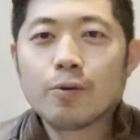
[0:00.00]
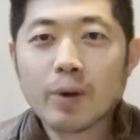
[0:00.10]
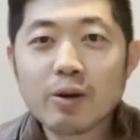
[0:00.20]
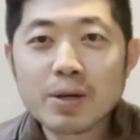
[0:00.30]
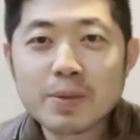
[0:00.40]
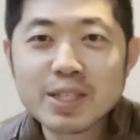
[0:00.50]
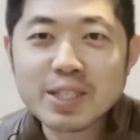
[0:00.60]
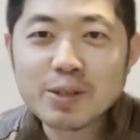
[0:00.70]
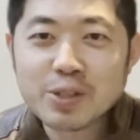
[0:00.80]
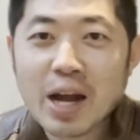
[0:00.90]
Welcome, good
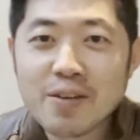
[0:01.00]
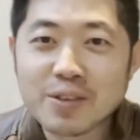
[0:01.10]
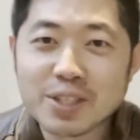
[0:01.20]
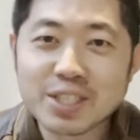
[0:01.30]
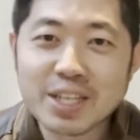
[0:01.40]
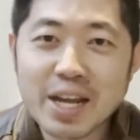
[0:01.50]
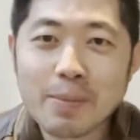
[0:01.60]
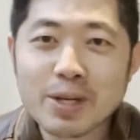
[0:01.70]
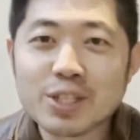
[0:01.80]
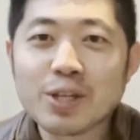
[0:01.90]
deal travelers. Today I'm
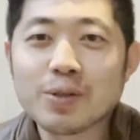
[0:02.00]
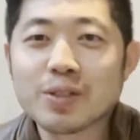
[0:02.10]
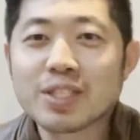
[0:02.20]
going to show you